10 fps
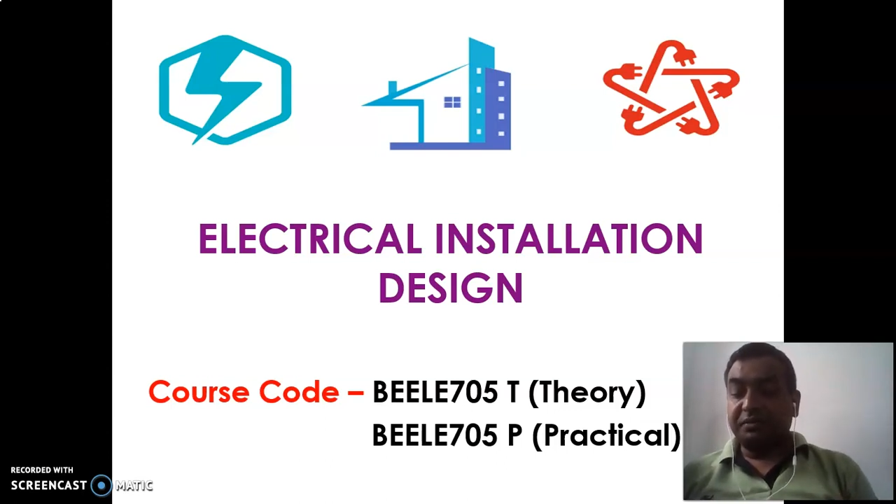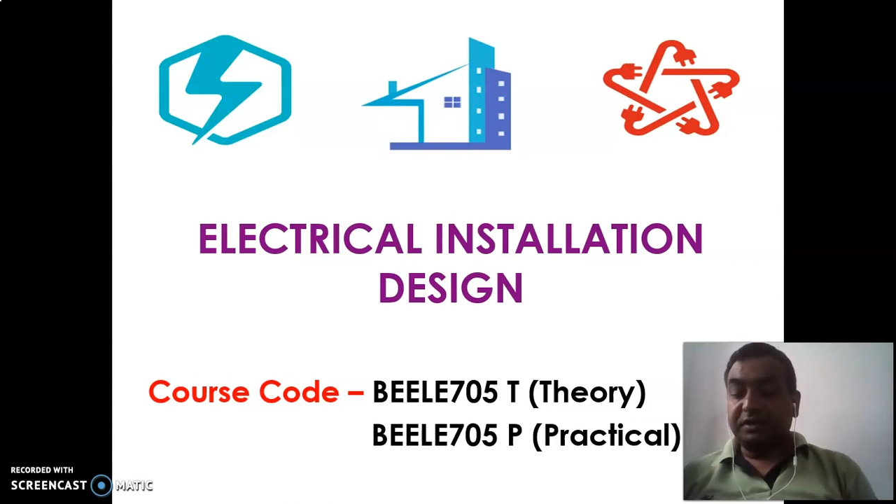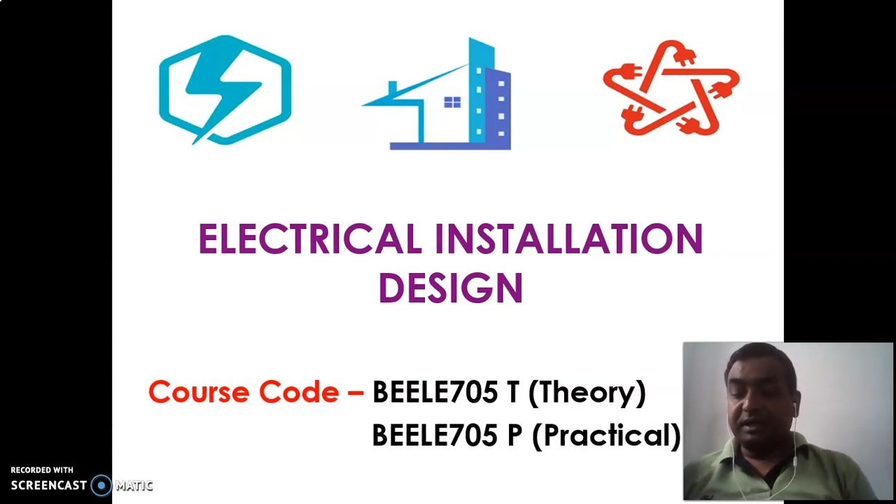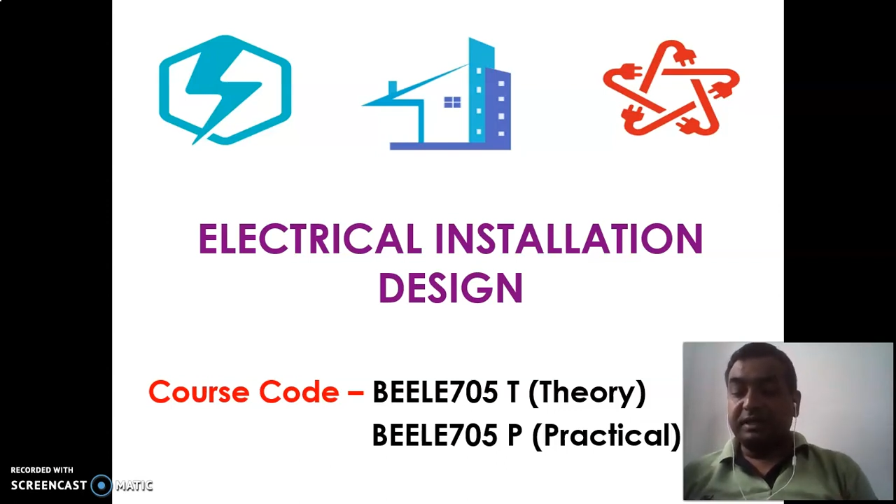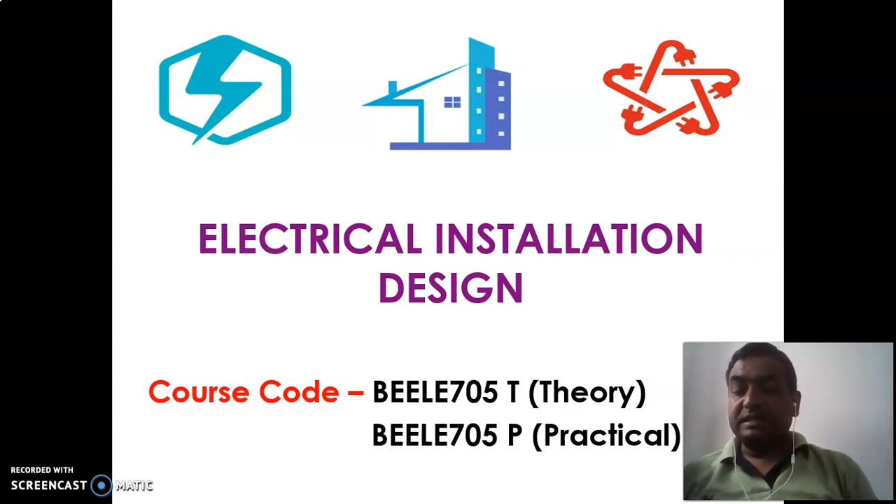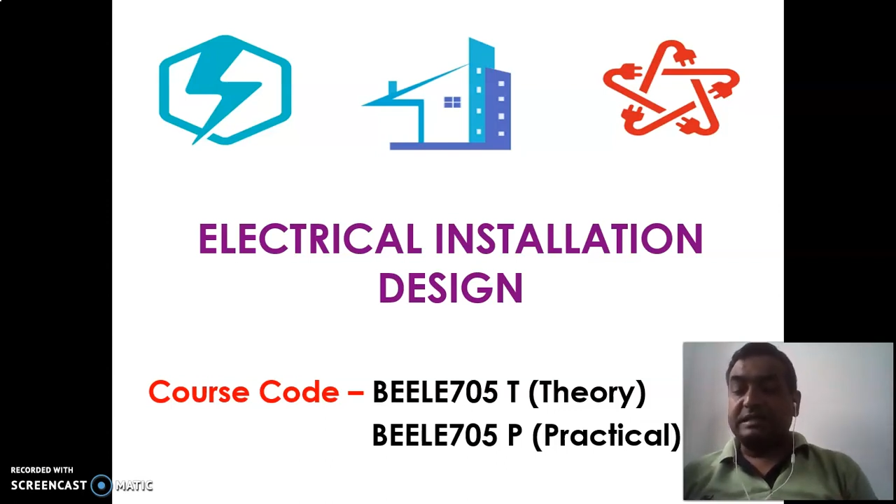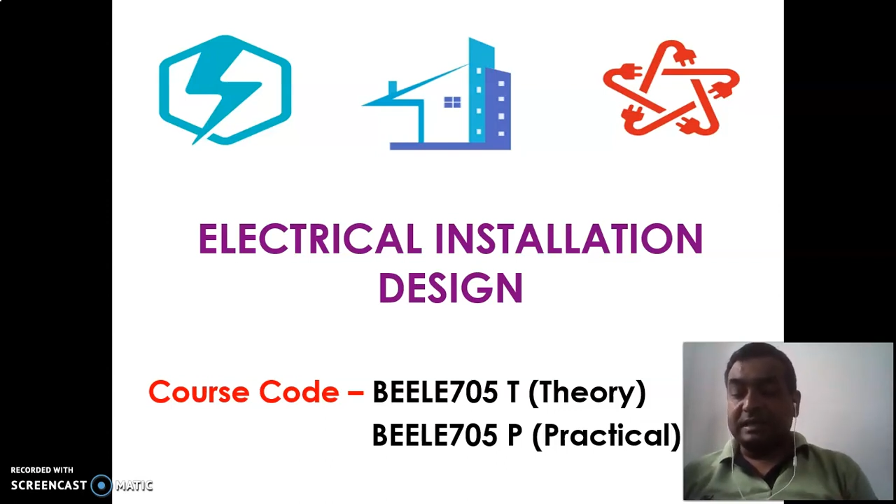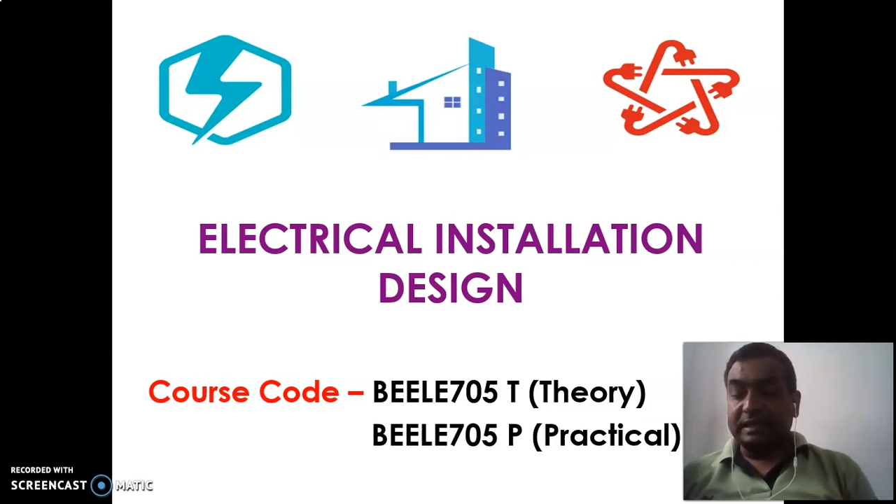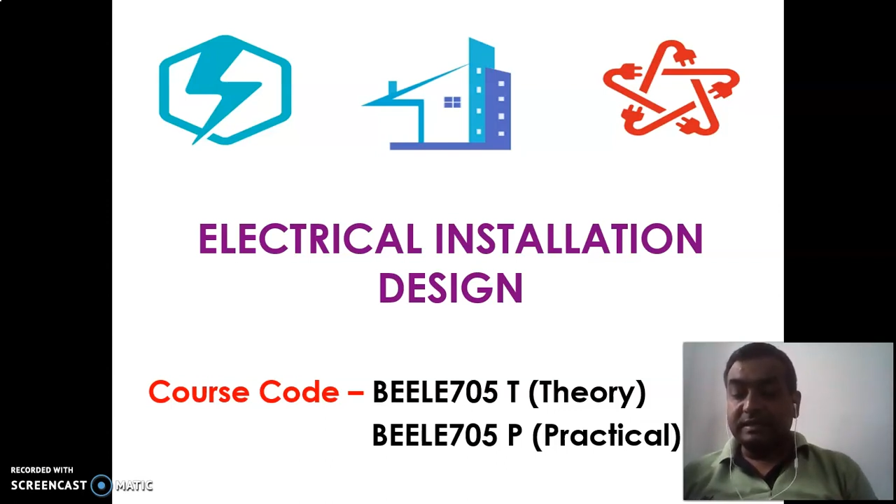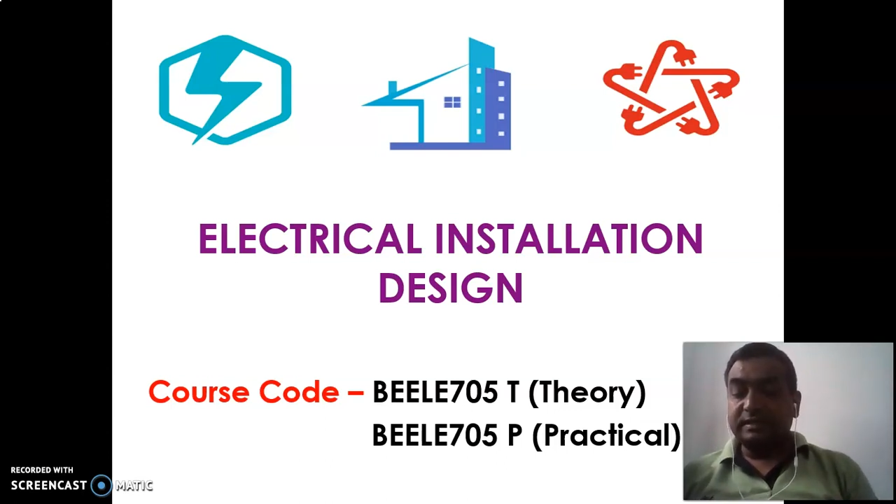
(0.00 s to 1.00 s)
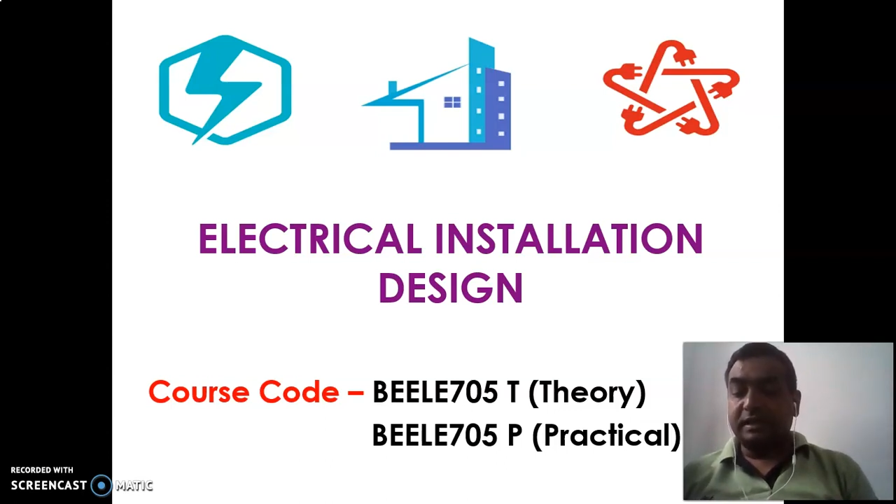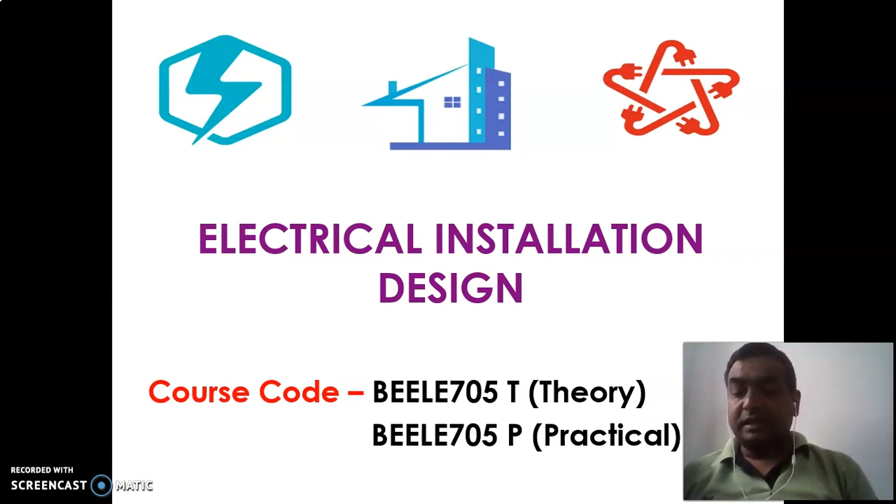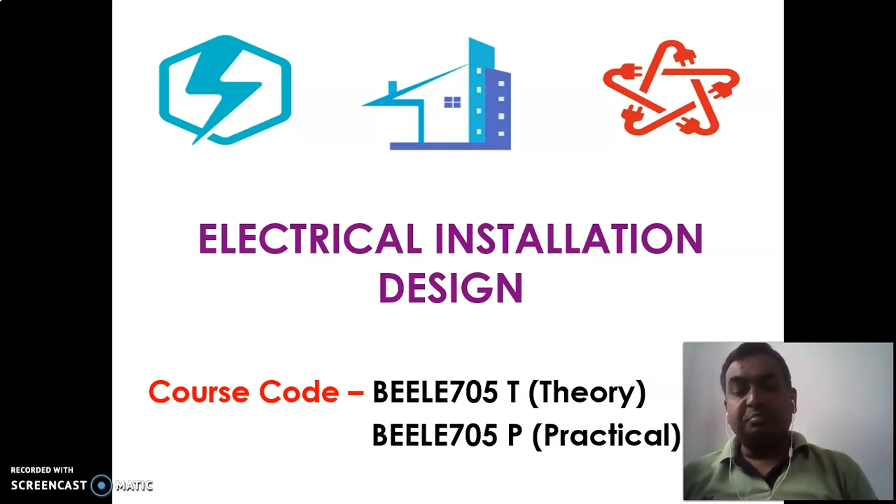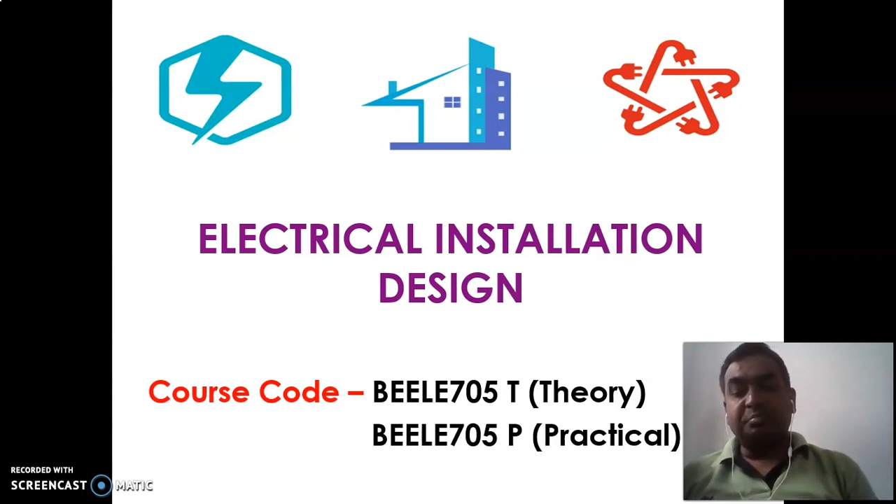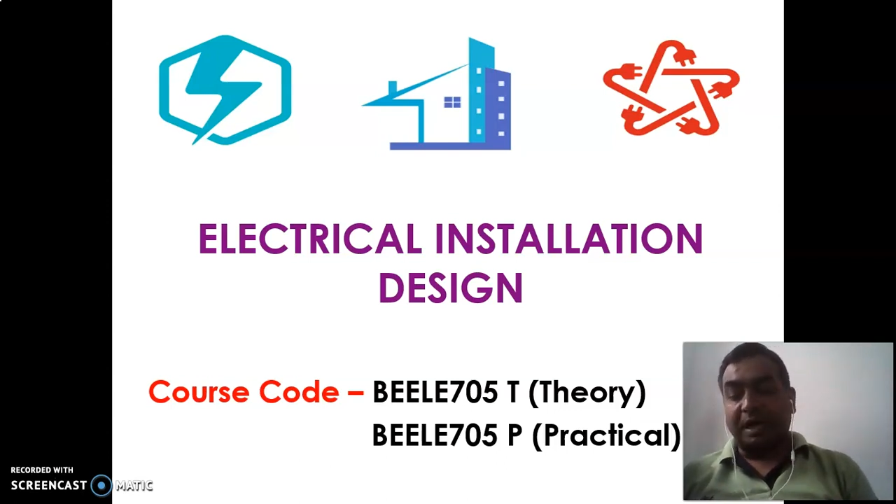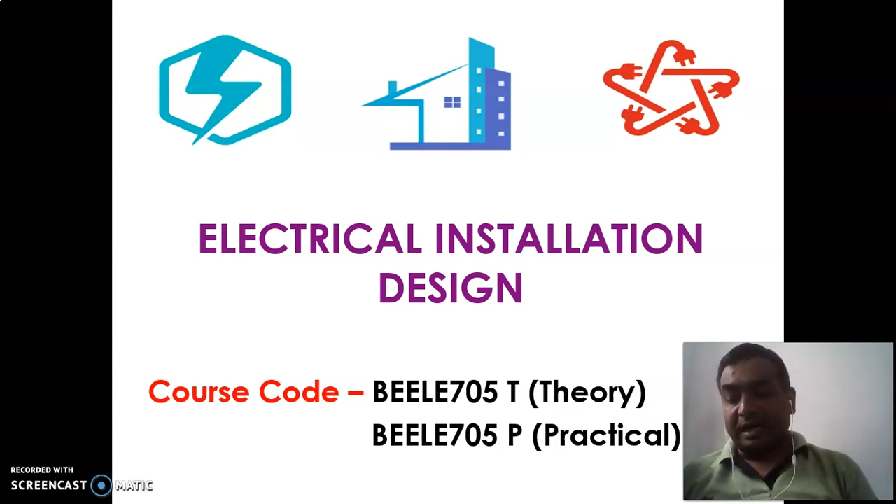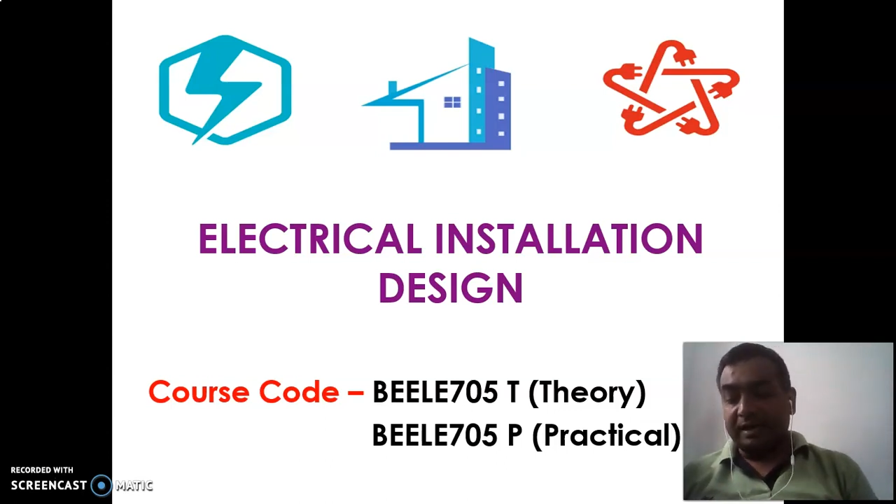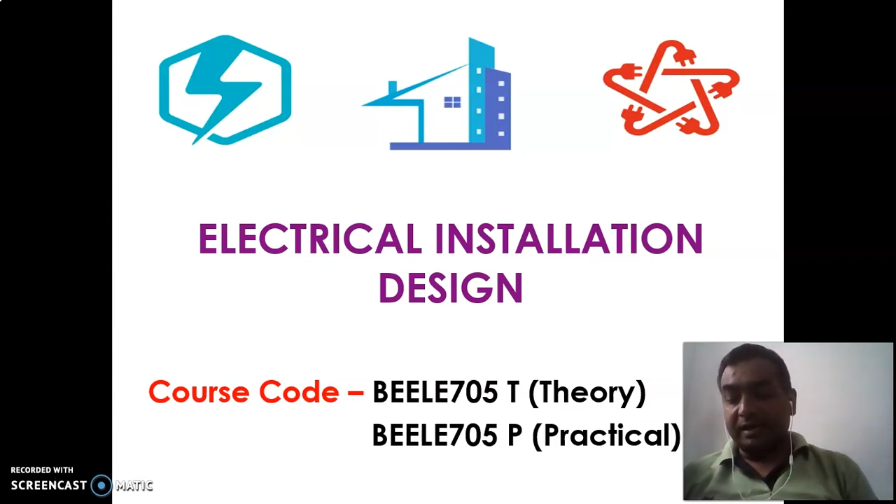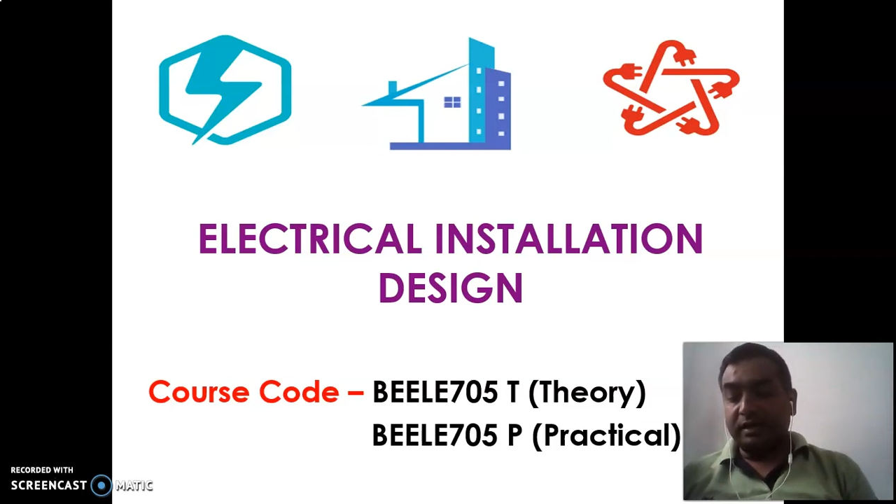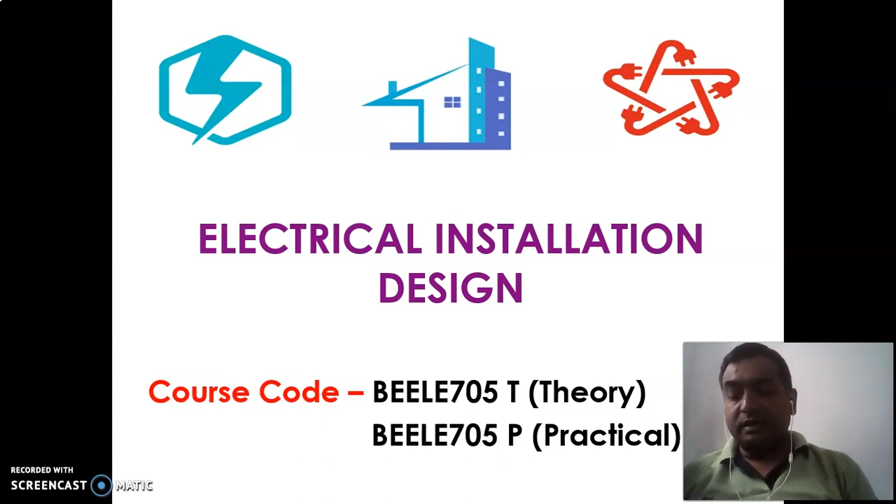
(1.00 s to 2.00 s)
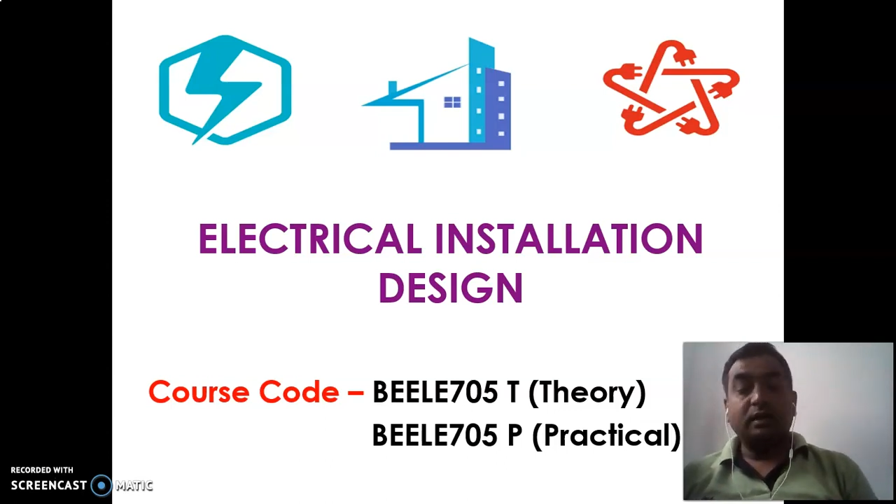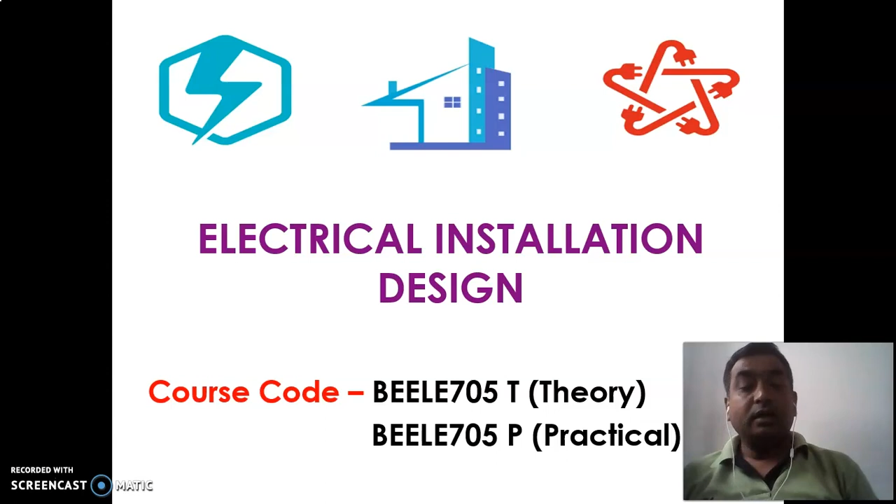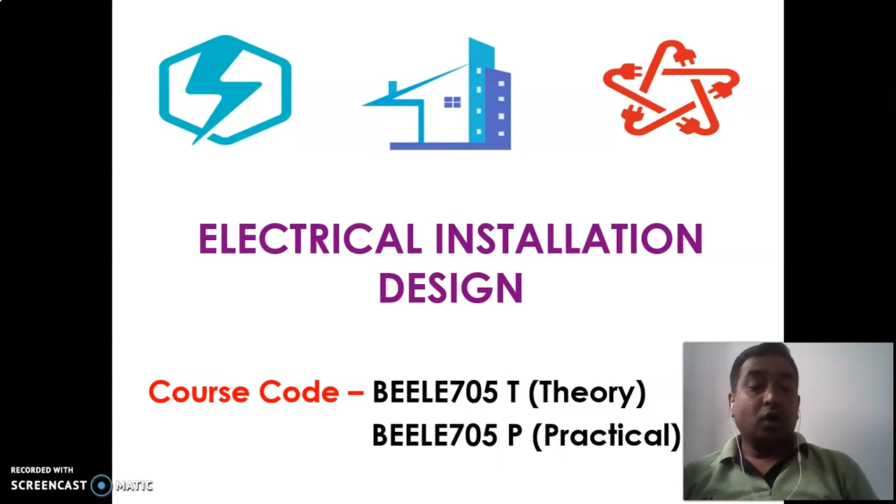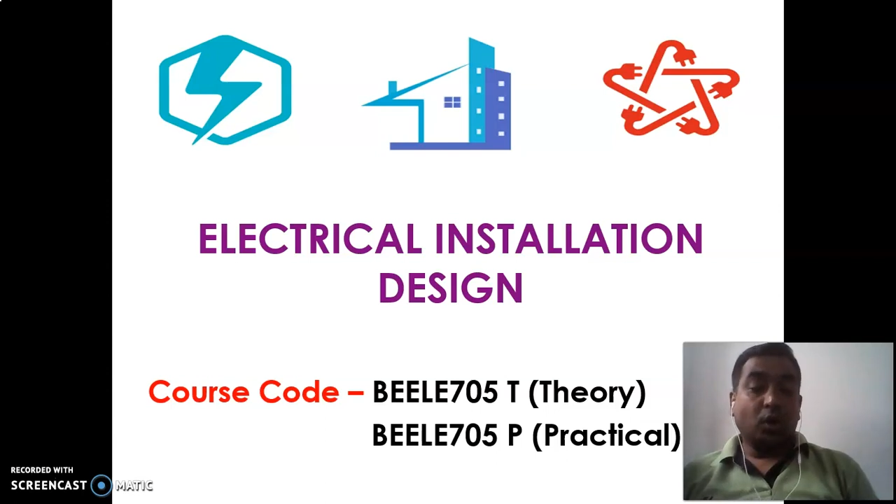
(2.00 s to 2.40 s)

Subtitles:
various things in practical